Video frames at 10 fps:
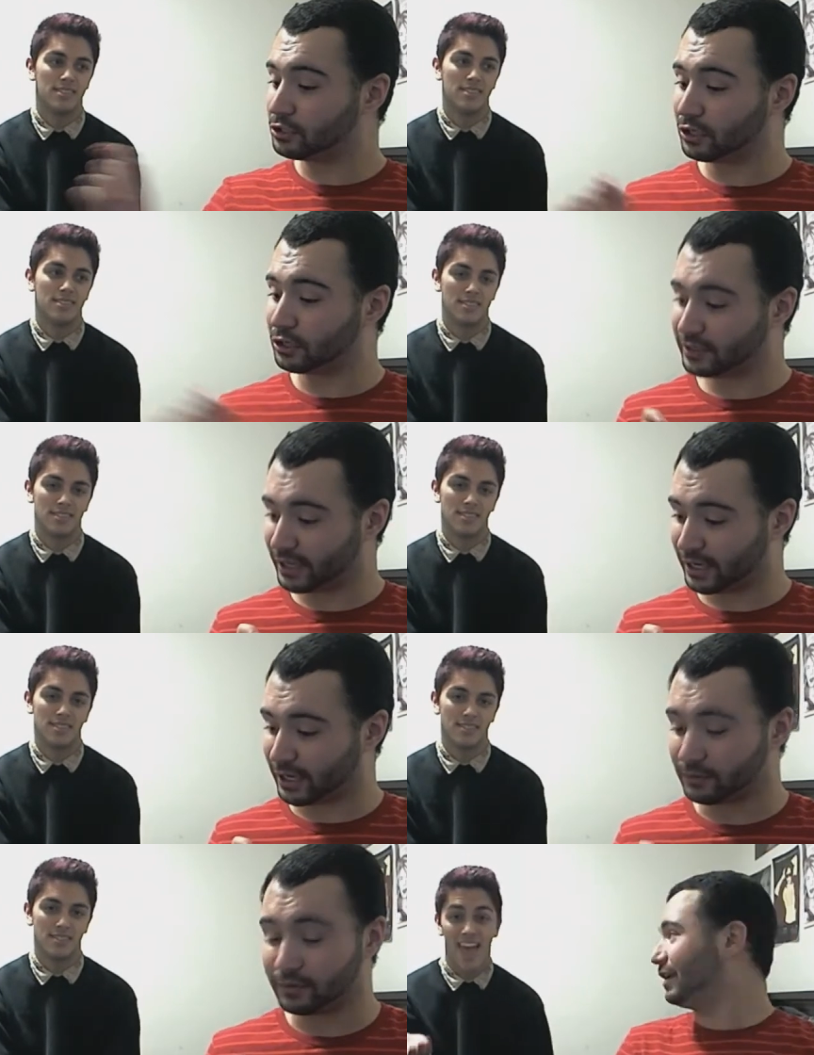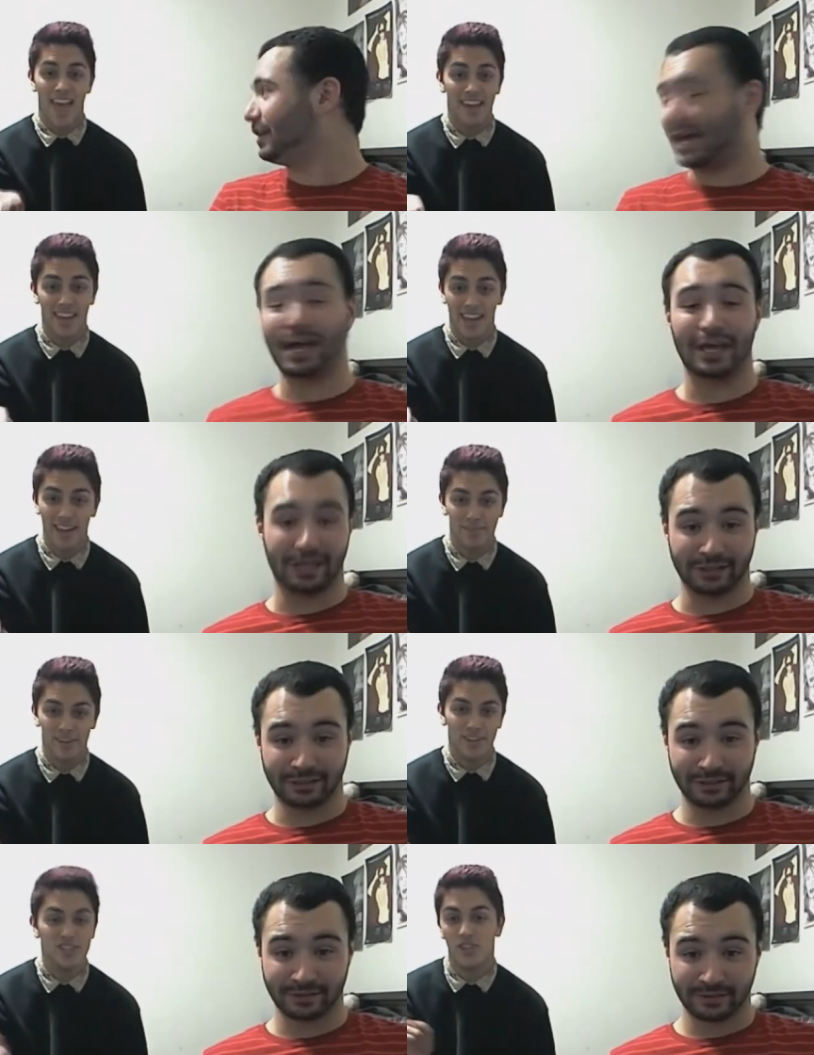Speaker 1: turn down.
Speaker 2: And a
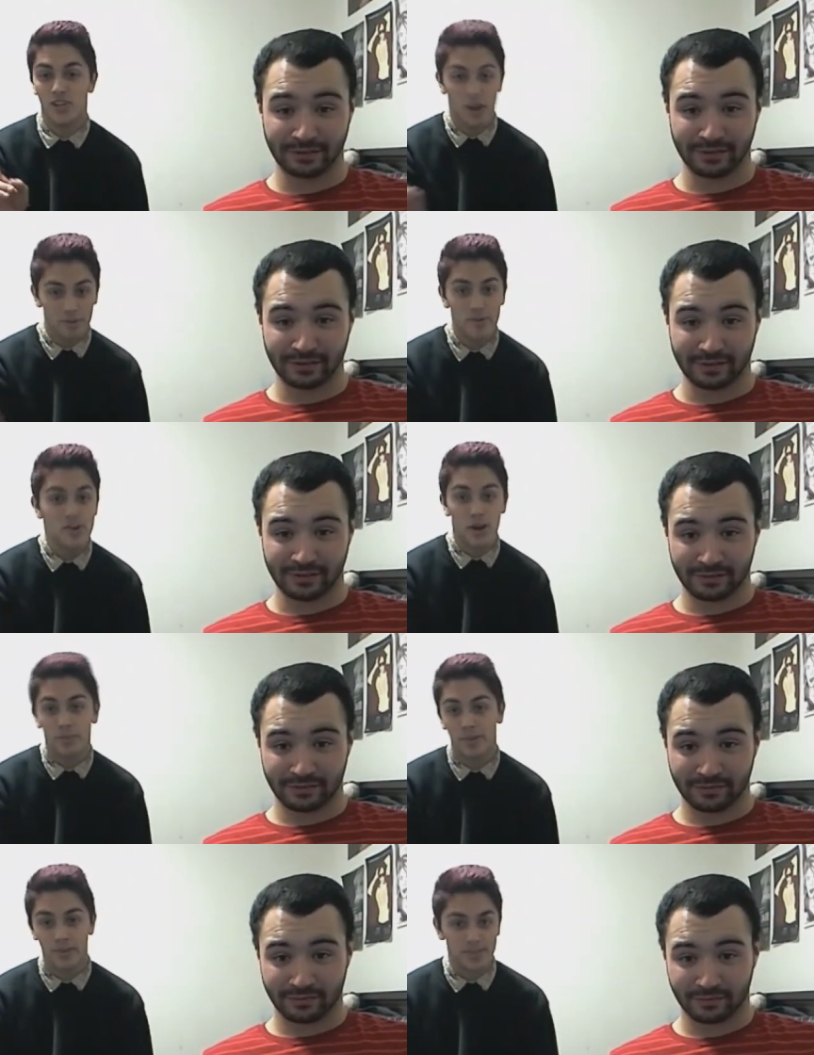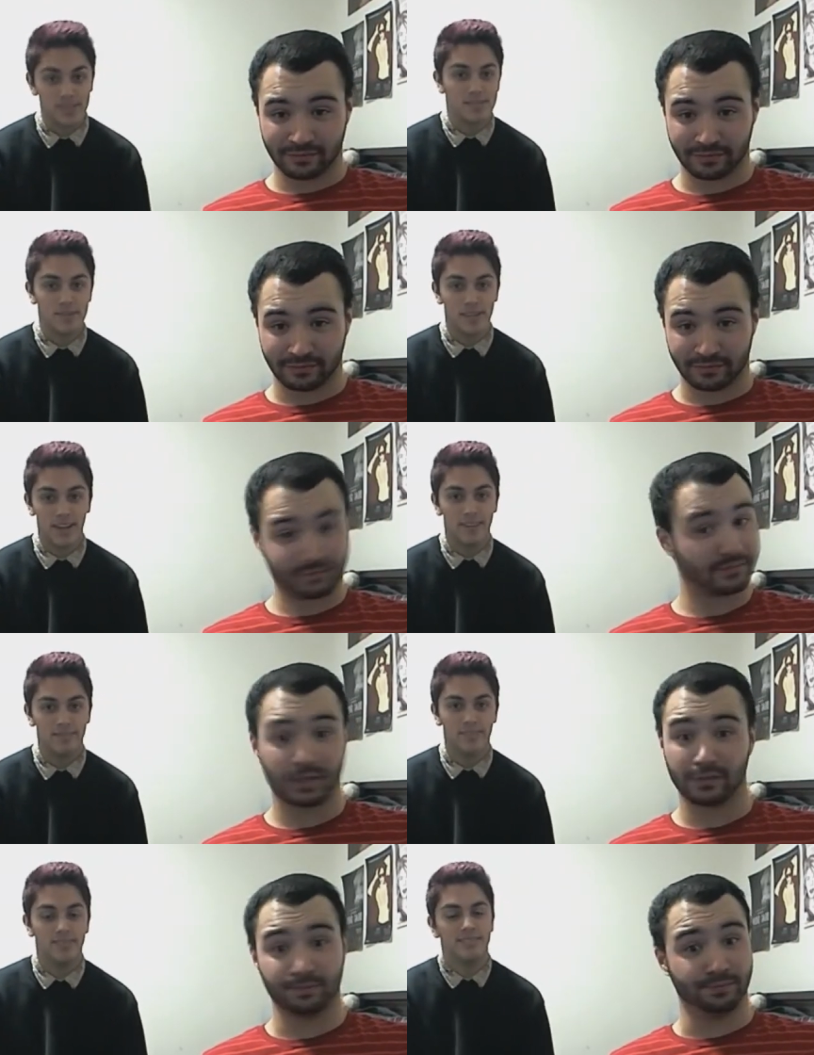heifer. No, nobody wants to be a
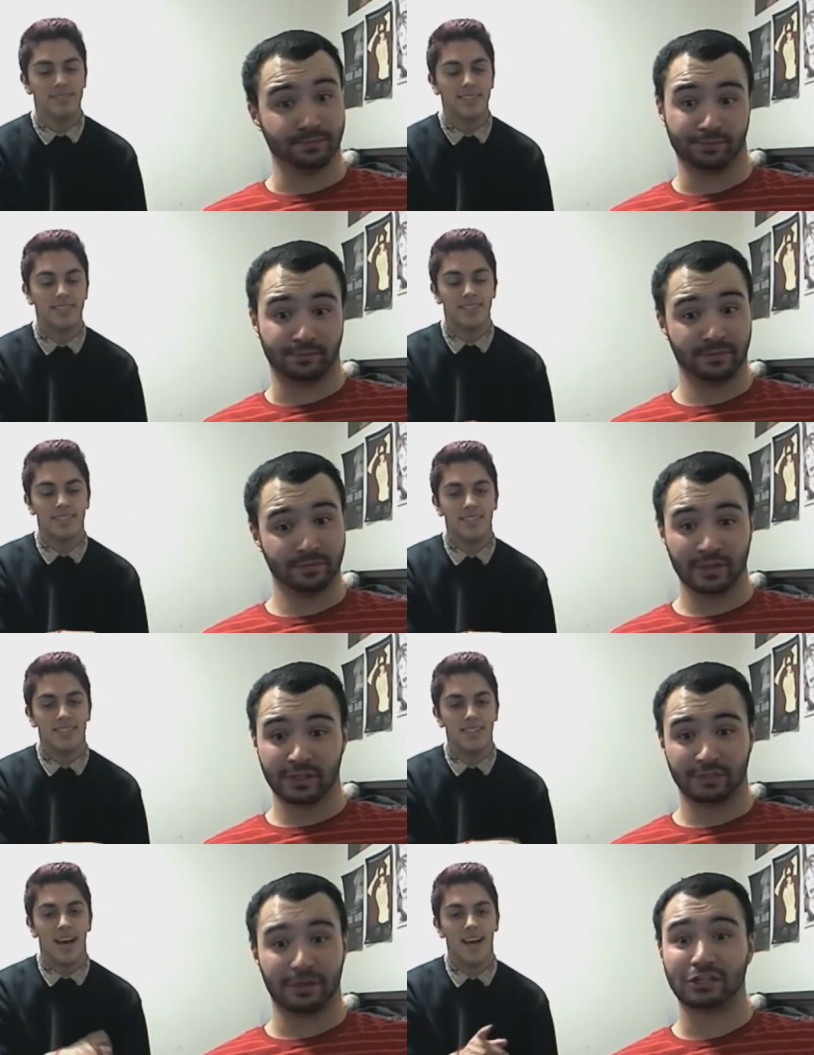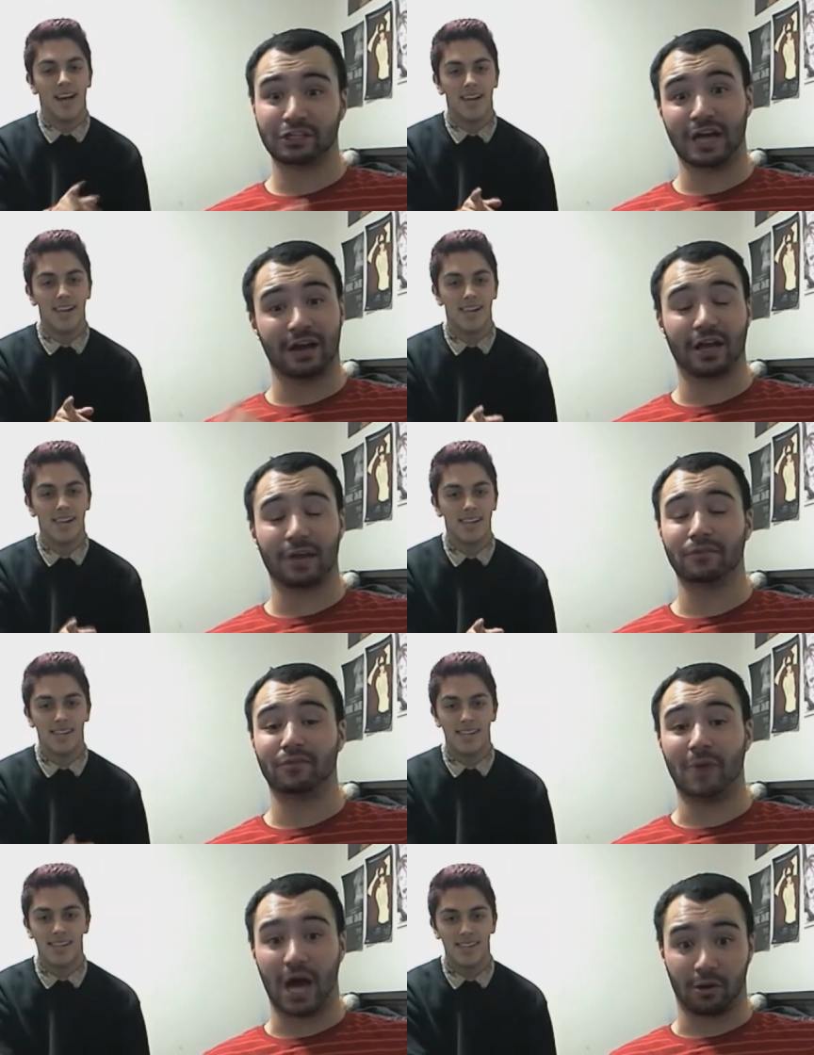heifer.
Speaker 1: Mm -mm. Especially not coming
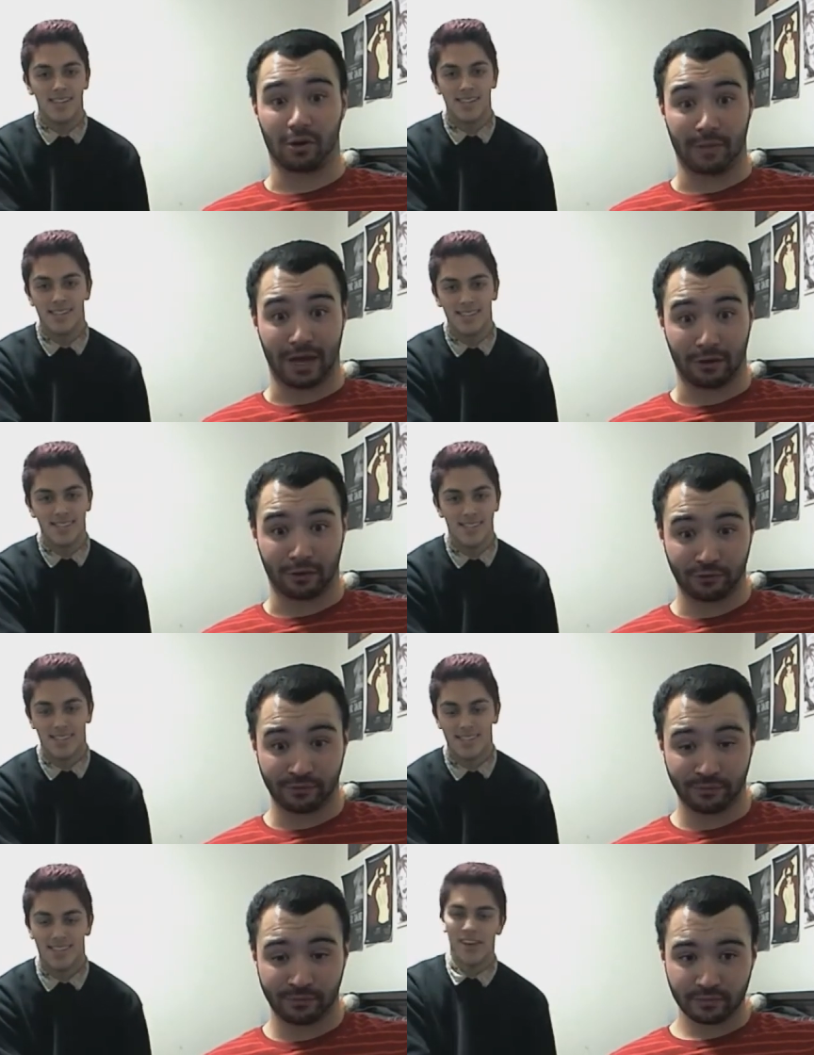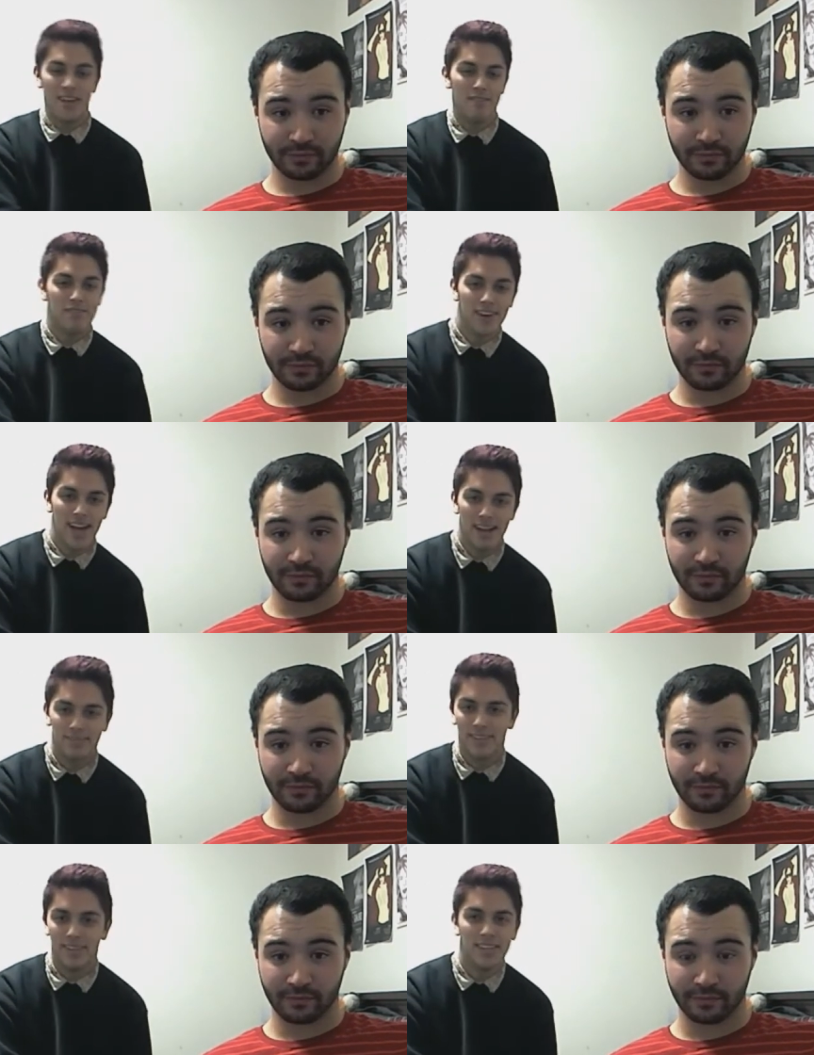from our mouth.
Speaker 2: Uh-uh. If you're a
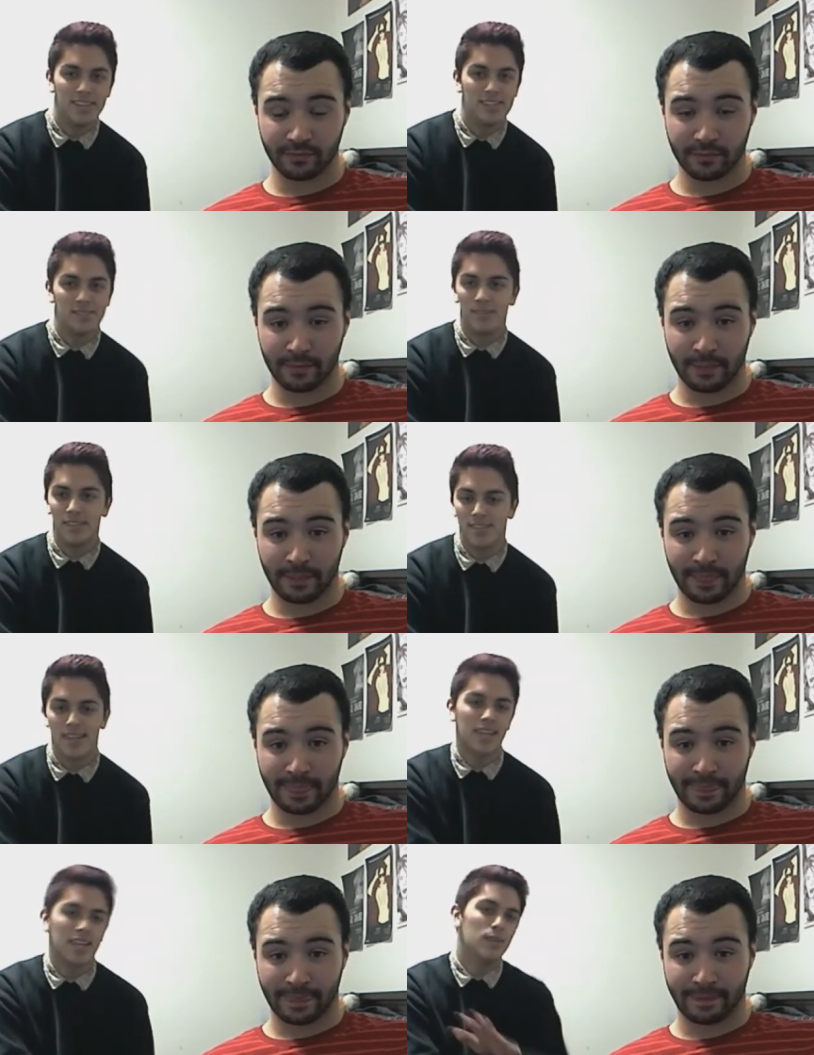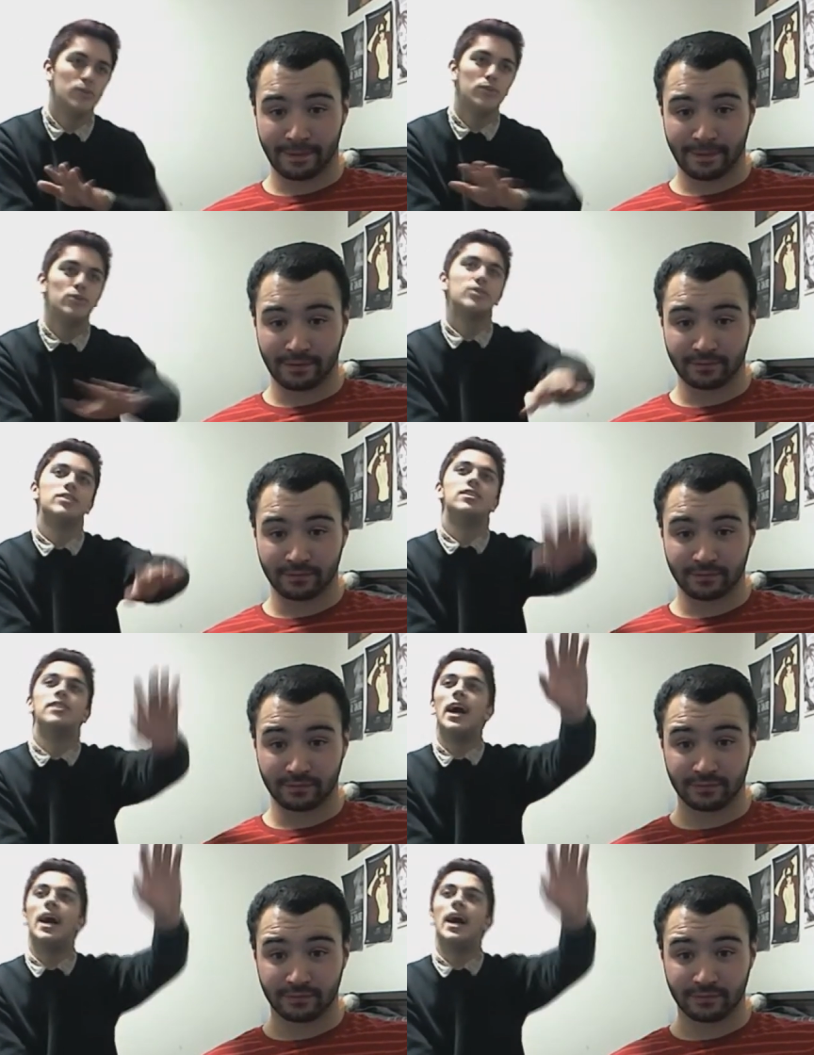heifer, that just means like, ooh girl,